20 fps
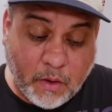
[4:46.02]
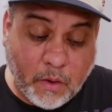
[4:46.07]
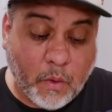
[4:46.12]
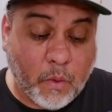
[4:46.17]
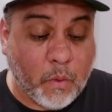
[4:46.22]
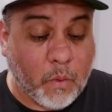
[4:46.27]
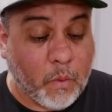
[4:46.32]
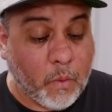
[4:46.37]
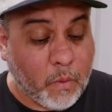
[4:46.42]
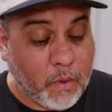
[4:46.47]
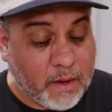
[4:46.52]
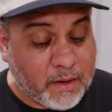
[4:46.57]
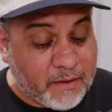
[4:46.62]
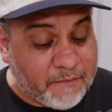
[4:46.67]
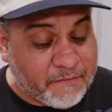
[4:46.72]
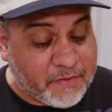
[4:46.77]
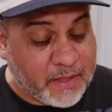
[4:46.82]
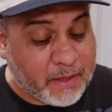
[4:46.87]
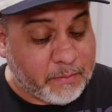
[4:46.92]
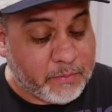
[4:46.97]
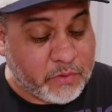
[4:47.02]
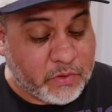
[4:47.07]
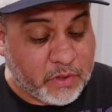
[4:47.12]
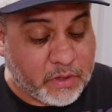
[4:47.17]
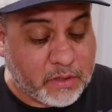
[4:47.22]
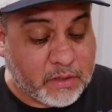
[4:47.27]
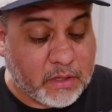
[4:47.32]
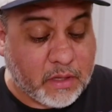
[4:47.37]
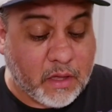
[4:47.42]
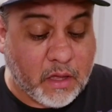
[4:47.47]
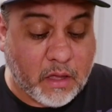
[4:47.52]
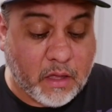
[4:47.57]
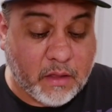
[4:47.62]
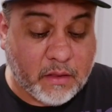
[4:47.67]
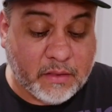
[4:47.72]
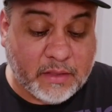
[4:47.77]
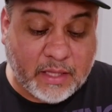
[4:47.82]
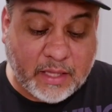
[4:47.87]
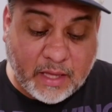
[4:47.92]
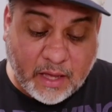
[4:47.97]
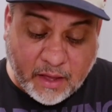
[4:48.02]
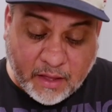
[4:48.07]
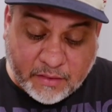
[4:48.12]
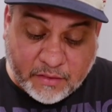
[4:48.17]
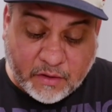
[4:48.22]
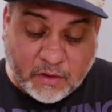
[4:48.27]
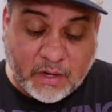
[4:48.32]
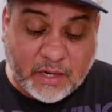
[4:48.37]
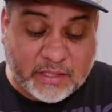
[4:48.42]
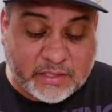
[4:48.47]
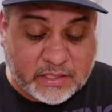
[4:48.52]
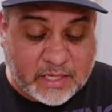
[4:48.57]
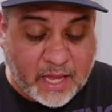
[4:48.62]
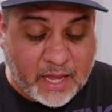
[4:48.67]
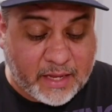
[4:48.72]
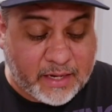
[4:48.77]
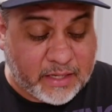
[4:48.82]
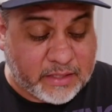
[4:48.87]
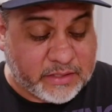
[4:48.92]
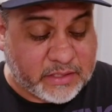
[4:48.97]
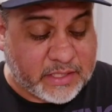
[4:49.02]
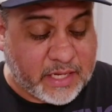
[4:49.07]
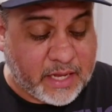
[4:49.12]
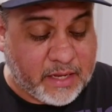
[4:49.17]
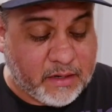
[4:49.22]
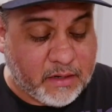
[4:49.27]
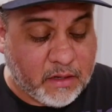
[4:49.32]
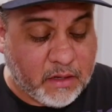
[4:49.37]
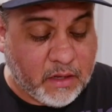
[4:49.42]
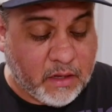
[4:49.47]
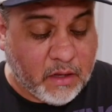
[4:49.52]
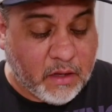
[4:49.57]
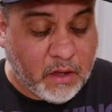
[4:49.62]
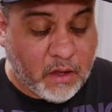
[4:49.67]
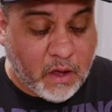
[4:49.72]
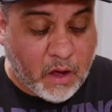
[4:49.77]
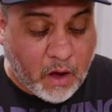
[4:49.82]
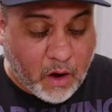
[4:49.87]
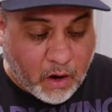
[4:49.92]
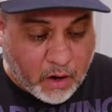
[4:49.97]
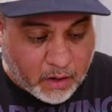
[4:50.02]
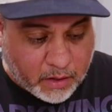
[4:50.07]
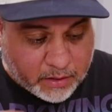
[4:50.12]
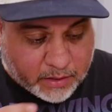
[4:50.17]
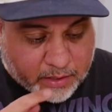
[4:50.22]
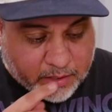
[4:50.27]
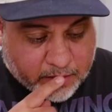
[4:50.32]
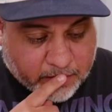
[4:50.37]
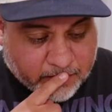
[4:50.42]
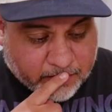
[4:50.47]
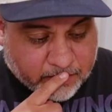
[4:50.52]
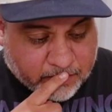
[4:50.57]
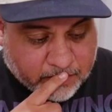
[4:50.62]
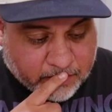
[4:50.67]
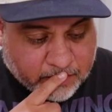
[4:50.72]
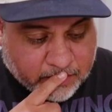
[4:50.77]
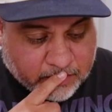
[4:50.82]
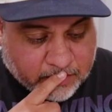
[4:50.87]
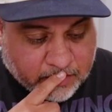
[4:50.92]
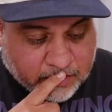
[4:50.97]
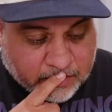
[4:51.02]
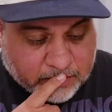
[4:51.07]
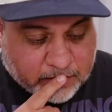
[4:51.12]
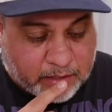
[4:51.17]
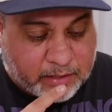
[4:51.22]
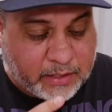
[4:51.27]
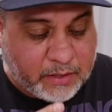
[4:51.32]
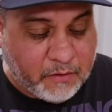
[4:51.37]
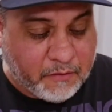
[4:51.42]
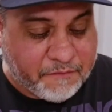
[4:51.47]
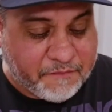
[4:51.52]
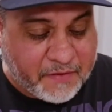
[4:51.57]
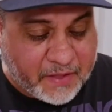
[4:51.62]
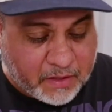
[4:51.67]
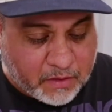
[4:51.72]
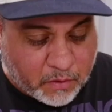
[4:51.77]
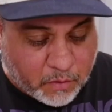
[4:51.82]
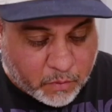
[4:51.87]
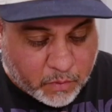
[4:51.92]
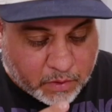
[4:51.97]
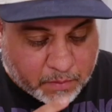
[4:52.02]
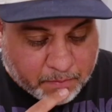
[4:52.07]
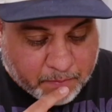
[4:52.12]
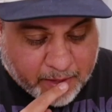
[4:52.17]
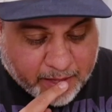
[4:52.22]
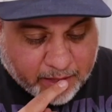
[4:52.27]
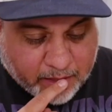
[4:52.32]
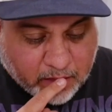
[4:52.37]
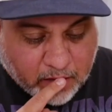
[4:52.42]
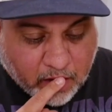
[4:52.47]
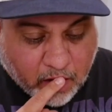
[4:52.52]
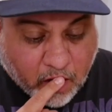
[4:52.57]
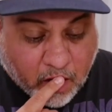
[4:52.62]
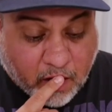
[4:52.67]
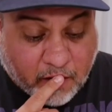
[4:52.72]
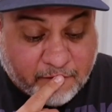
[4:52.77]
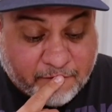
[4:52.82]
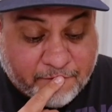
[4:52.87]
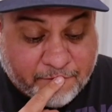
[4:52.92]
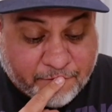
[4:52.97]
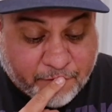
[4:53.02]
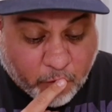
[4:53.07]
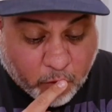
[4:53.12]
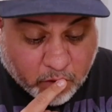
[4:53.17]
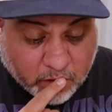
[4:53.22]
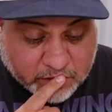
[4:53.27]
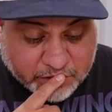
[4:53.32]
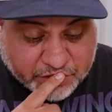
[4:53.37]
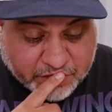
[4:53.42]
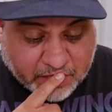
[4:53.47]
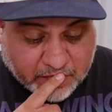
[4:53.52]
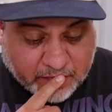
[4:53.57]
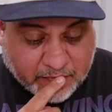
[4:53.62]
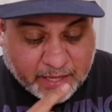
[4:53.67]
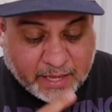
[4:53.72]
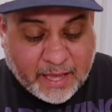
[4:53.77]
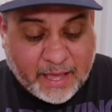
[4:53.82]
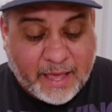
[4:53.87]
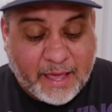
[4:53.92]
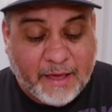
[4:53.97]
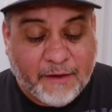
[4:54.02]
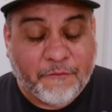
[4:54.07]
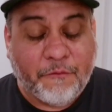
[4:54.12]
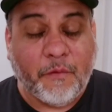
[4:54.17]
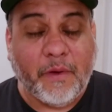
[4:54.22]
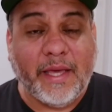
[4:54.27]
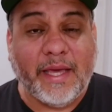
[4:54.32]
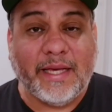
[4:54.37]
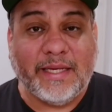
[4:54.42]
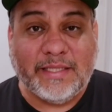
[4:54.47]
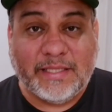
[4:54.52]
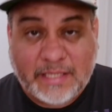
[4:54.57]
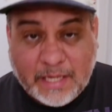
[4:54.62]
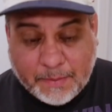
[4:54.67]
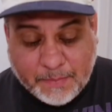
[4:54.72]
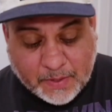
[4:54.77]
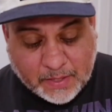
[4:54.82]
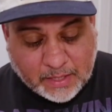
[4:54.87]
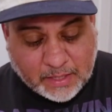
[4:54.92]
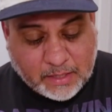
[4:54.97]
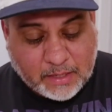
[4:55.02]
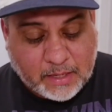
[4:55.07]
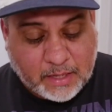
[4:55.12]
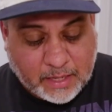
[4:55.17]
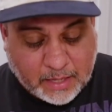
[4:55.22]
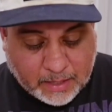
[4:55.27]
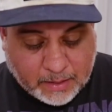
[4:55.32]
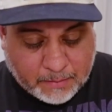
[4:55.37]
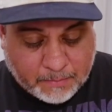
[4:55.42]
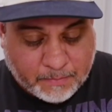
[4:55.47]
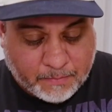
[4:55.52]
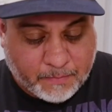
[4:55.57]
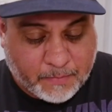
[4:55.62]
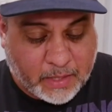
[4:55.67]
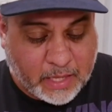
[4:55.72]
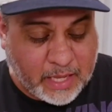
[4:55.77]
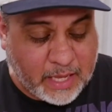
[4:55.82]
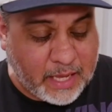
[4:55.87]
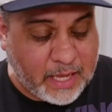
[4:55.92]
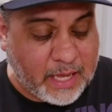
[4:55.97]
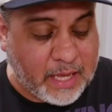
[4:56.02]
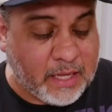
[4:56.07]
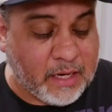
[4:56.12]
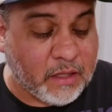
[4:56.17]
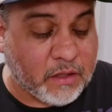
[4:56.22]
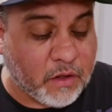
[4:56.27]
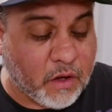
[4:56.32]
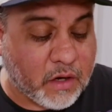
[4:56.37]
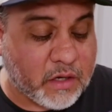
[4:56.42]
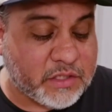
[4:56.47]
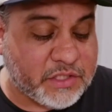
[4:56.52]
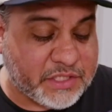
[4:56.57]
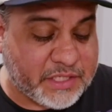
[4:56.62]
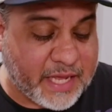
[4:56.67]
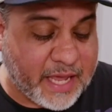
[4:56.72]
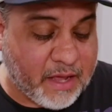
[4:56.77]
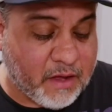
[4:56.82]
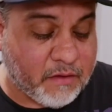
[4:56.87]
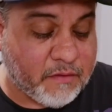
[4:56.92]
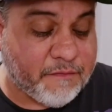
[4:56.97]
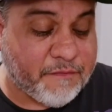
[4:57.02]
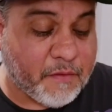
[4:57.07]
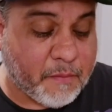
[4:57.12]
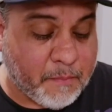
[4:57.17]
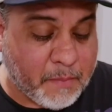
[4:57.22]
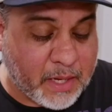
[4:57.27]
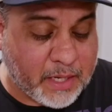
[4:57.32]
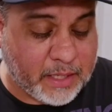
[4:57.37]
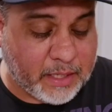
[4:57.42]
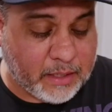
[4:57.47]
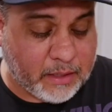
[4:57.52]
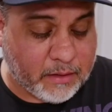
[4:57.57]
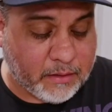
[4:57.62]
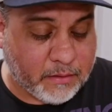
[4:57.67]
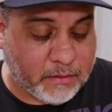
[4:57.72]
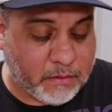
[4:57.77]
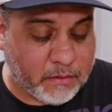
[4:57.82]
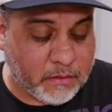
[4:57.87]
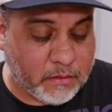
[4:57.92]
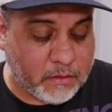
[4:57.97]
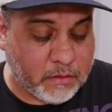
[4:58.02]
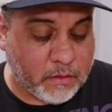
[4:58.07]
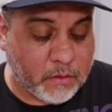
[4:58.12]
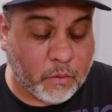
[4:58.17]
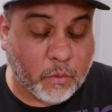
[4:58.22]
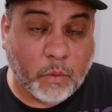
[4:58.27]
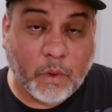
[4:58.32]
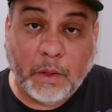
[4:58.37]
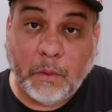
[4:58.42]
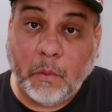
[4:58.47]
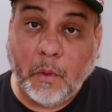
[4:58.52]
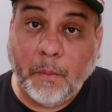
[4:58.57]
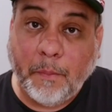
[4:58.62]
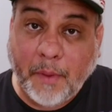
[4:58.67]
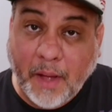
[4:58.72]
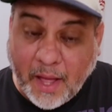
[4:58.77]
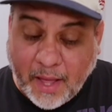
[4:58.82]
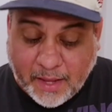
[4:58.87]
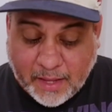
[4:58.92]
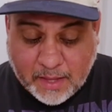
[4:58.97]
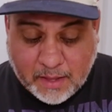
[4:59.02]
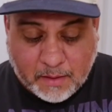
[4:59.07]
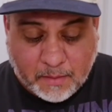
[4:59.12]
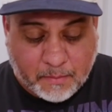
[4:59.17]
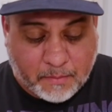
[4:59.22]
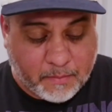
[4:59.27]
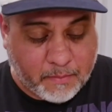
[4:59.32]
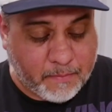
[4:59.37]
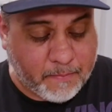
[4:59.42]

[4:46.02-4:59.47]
one of them took the other aside and said, "Hark, the little fellow would make our fortune if we exhibited him in a large town for money. We will buy him."